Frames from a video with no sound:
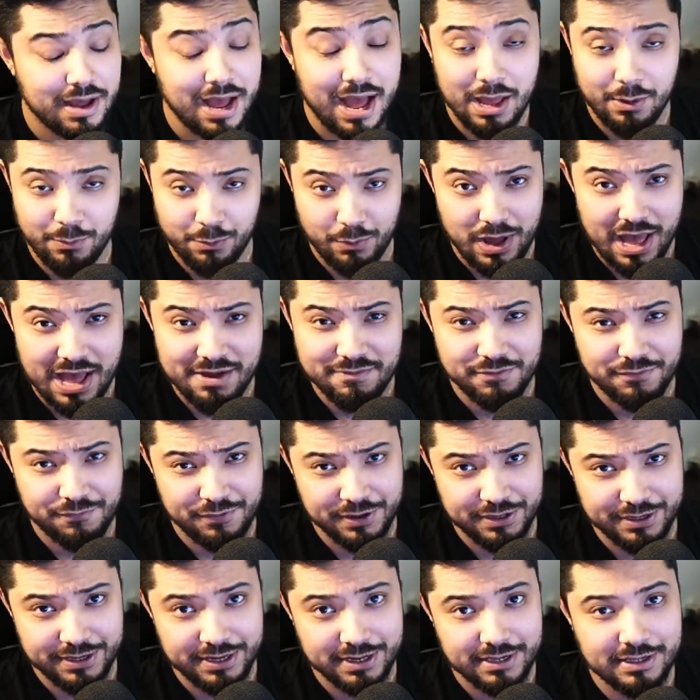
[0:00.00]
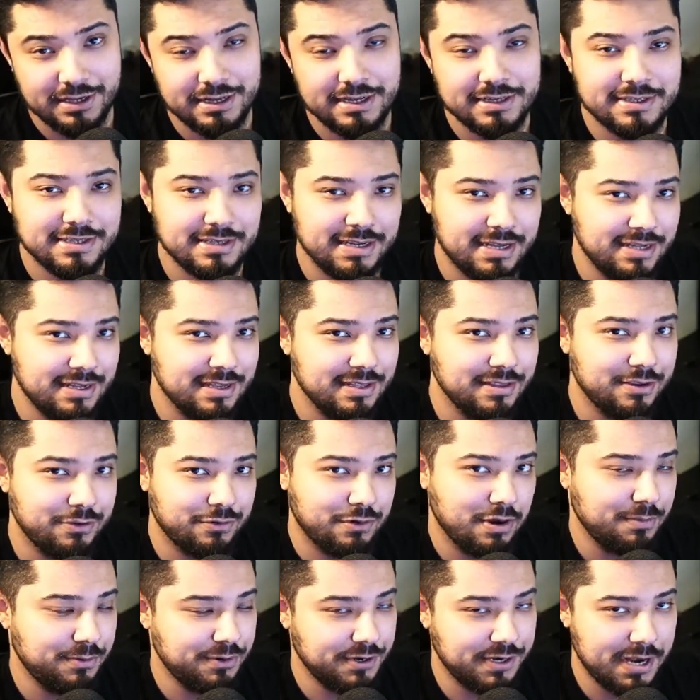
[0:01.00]
I will have affiliate links in the
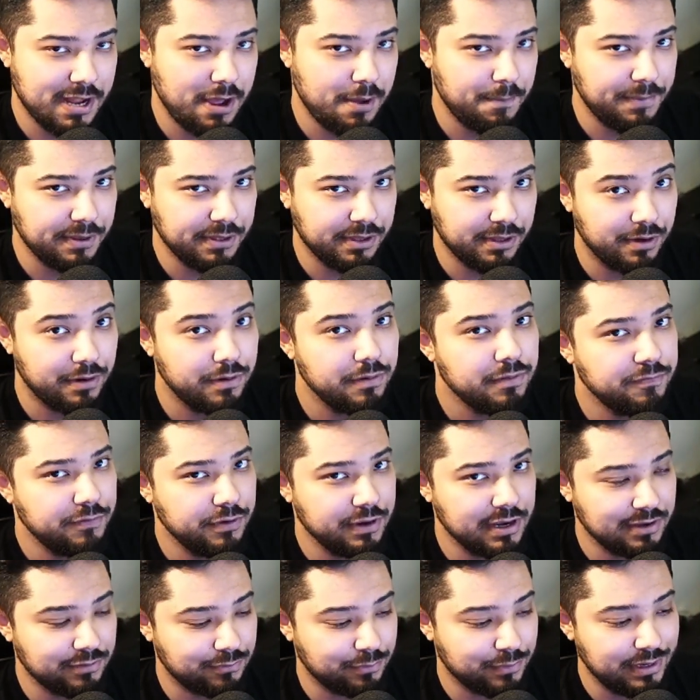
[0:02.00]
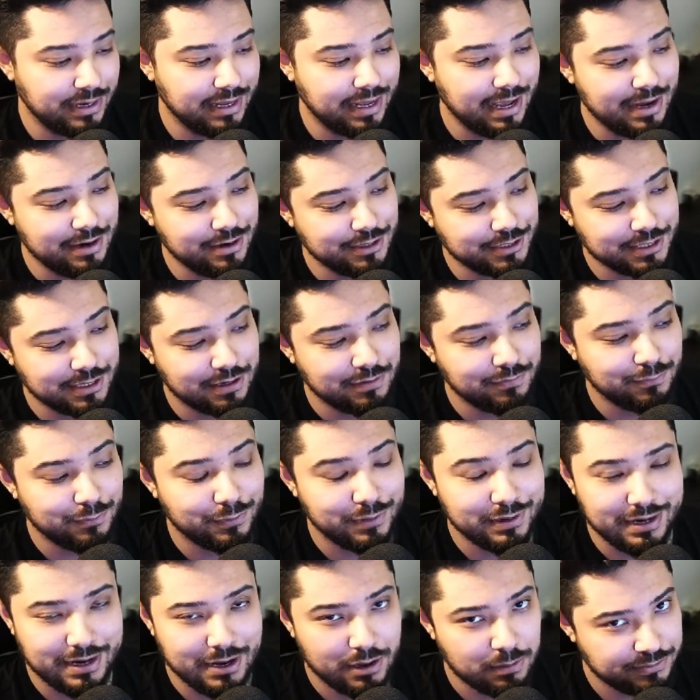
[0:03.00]
description down below if you guys want to get yourself
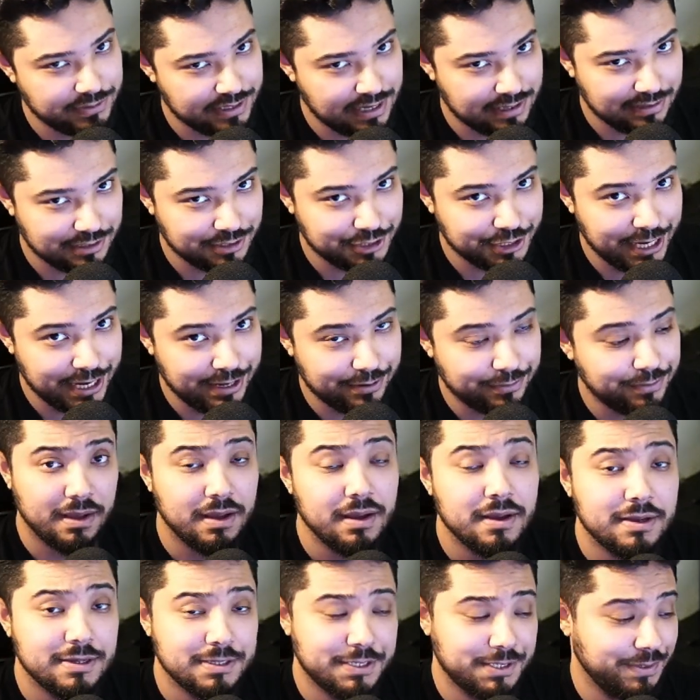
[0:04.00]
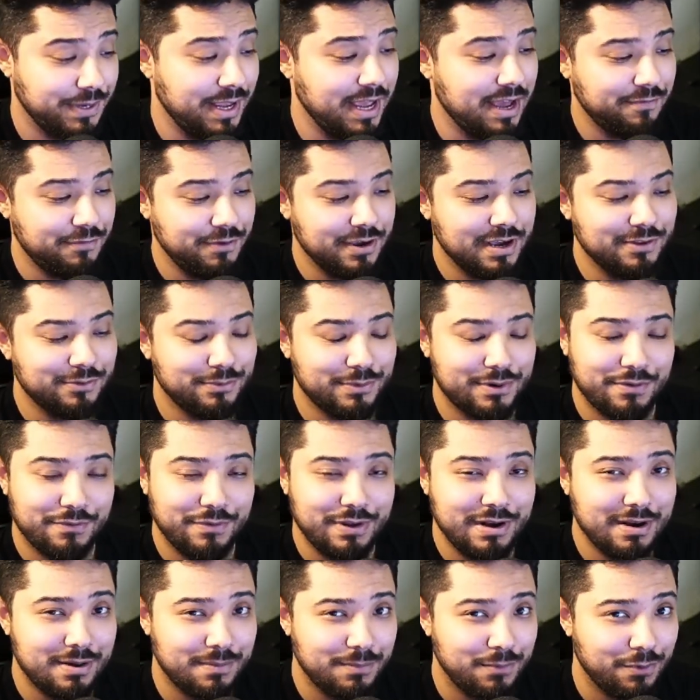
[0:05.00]
one. It helps out the channel. So yeah, if you guys want to
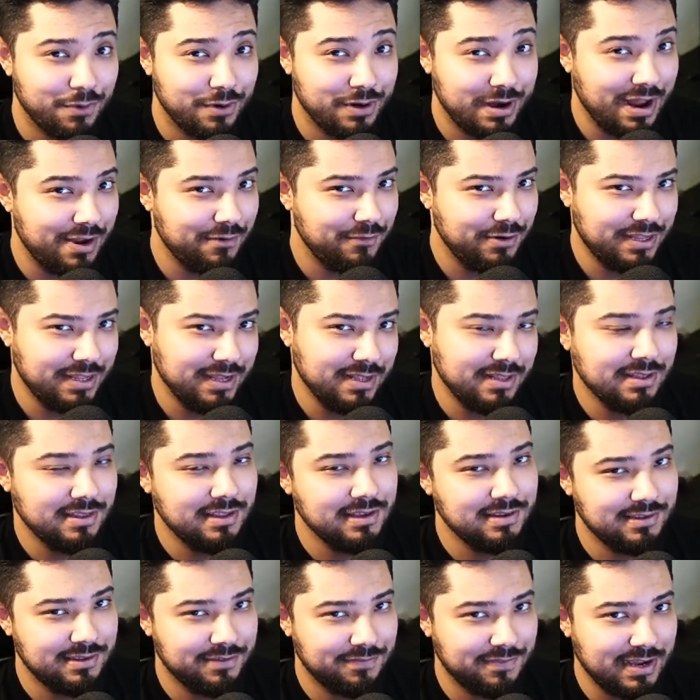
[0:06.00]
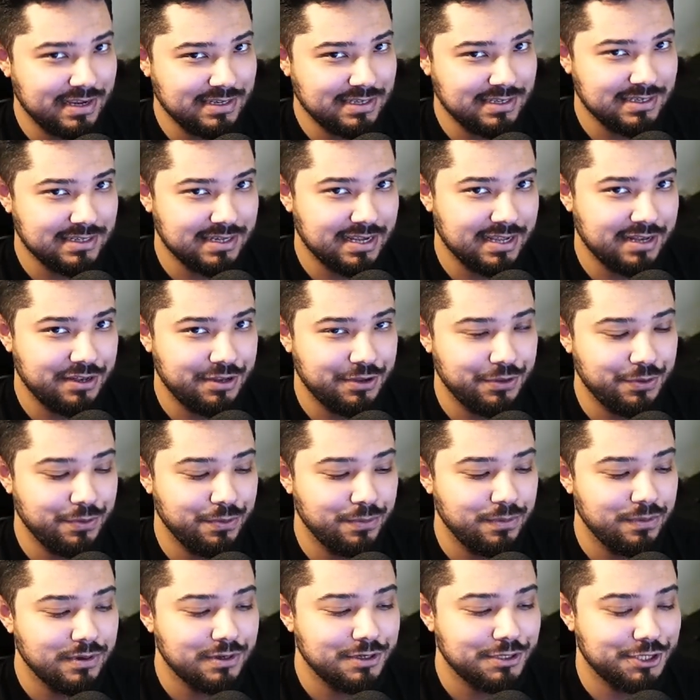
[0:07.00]
read up more on everything that these devices can do,
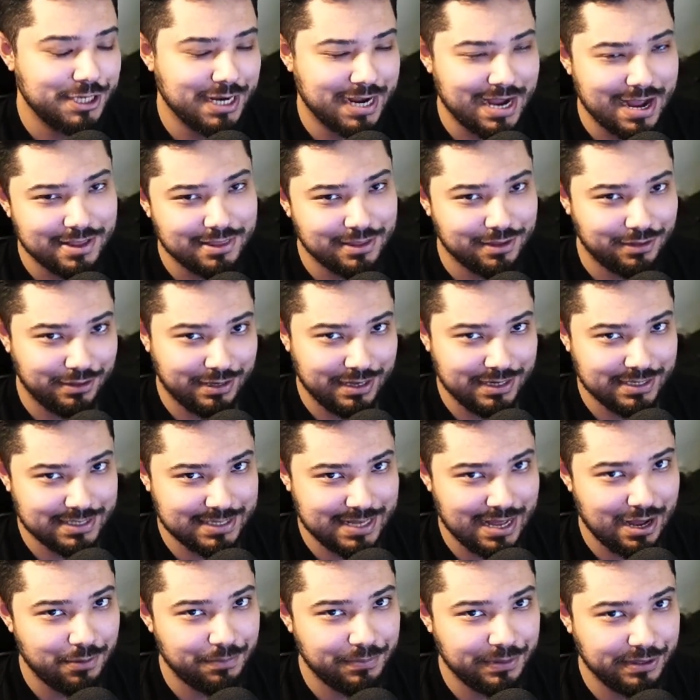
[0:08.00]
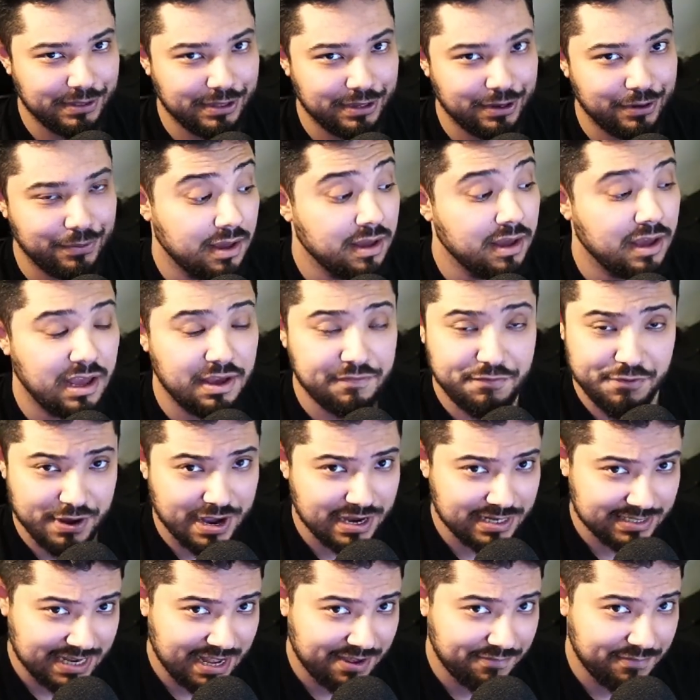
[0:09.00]
check out the links down below. If you
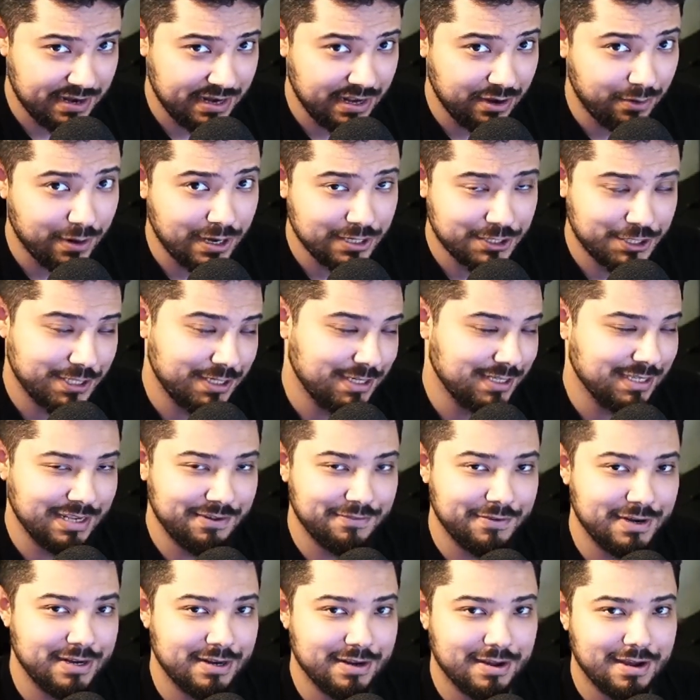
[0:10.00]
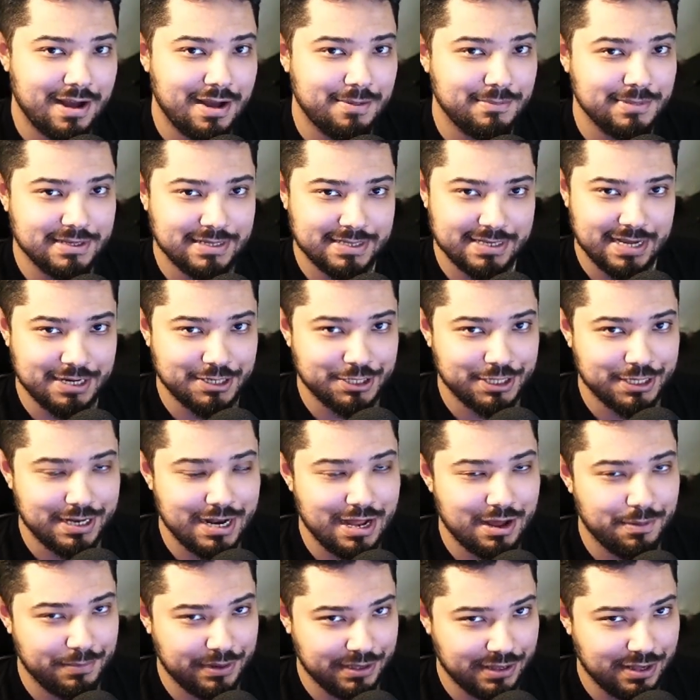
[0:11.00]
guys have any questions, leave it in the comment section
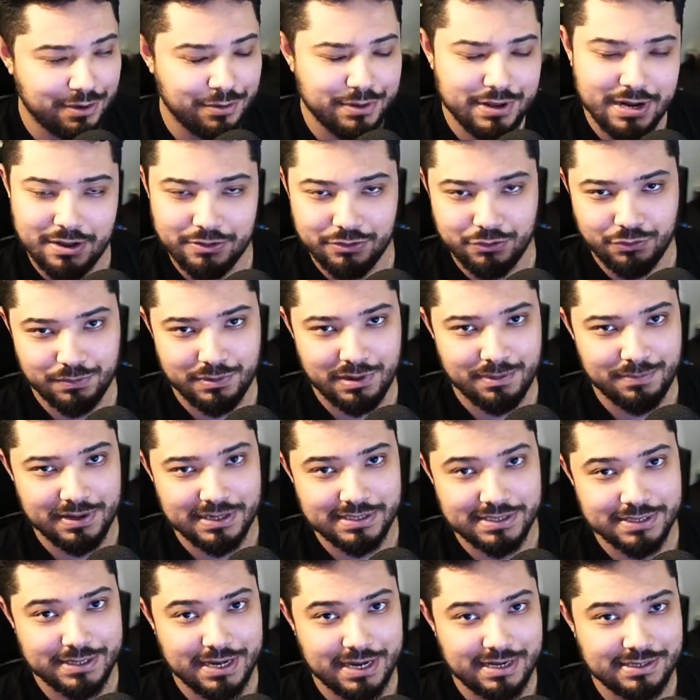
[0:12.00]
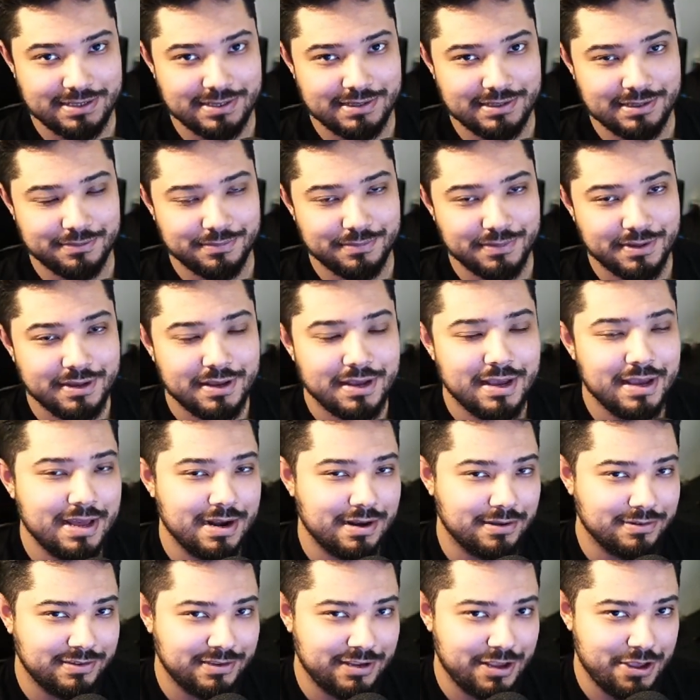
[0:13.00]
down below and I'll do my best to answer them. And
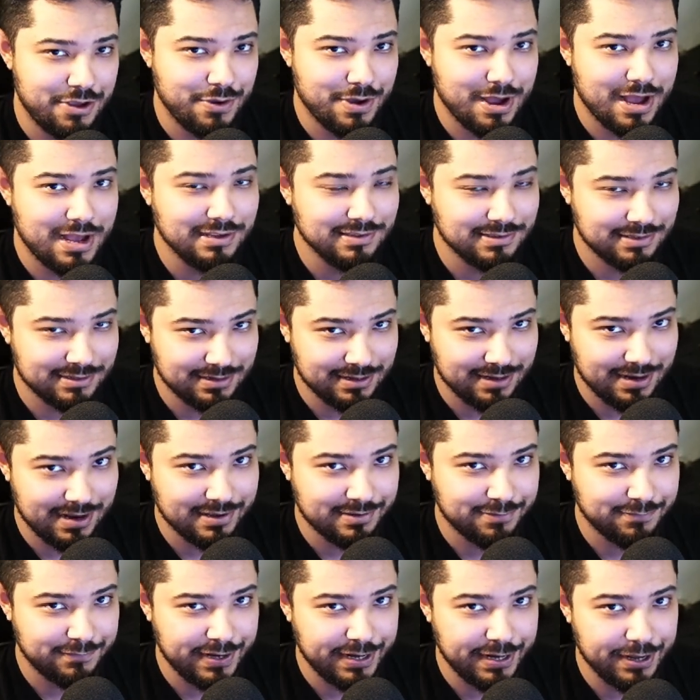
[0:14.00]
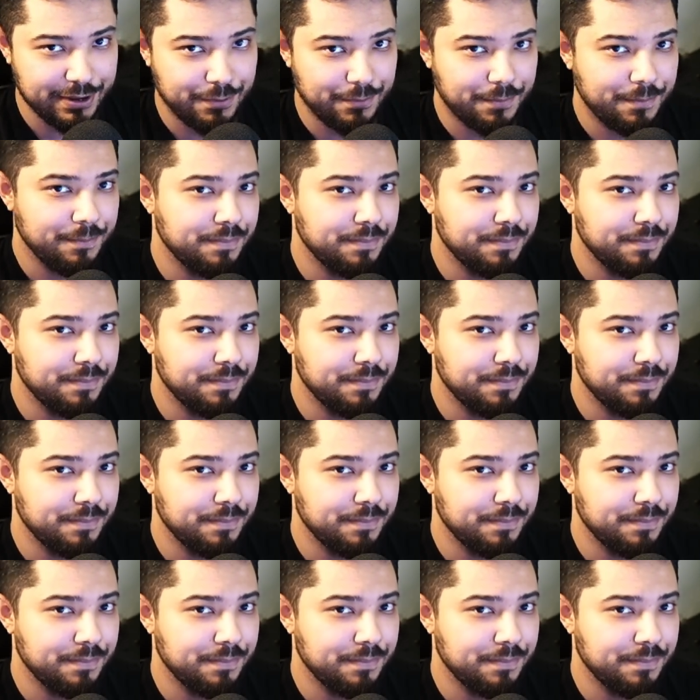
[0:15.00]
I'll see you guys in the next video.